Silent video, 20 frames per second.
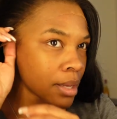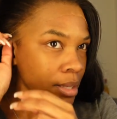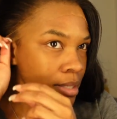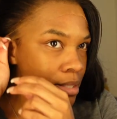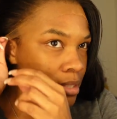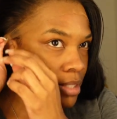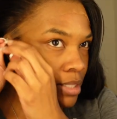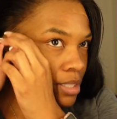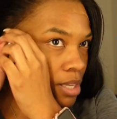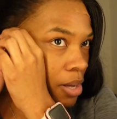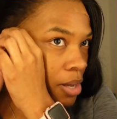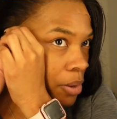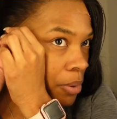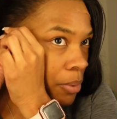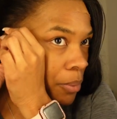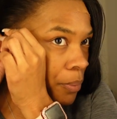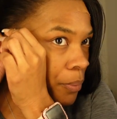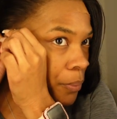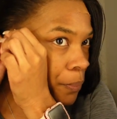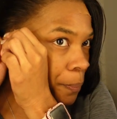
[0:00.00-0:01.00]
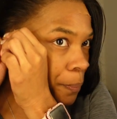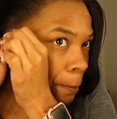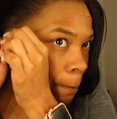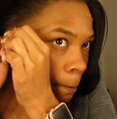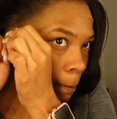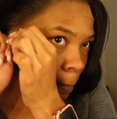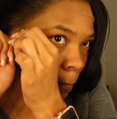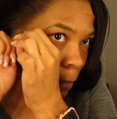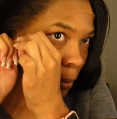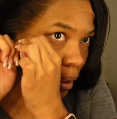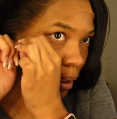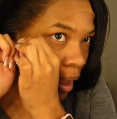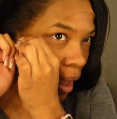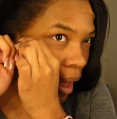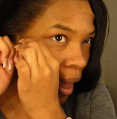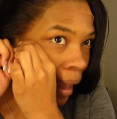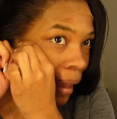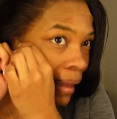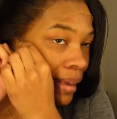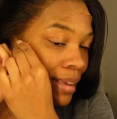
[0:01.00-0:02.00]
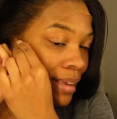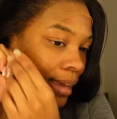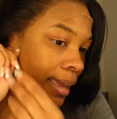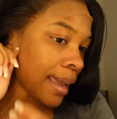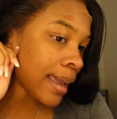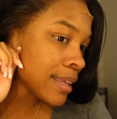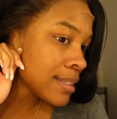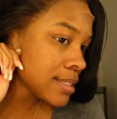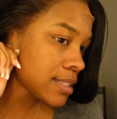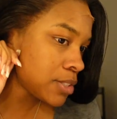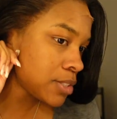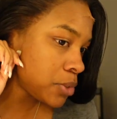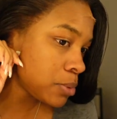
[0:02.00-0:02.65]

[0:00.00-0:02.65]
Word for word: So I can't